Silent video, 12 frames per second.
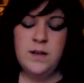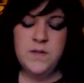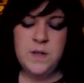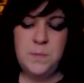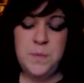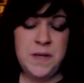
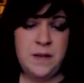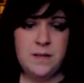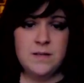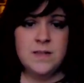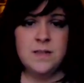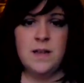gives him
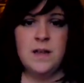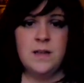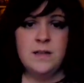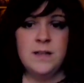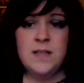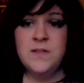peace,
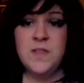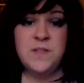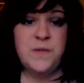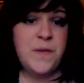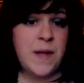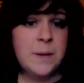and gives
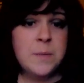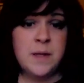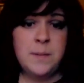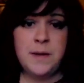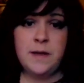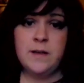his
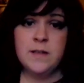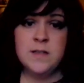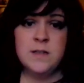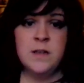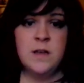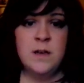family
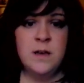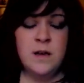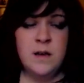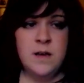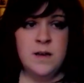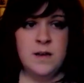peace,
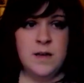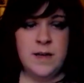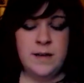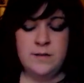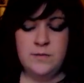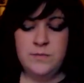
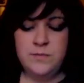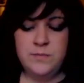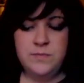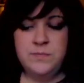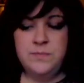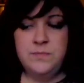and
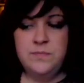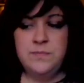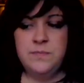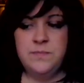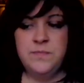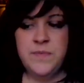
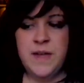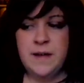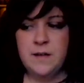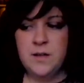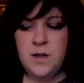that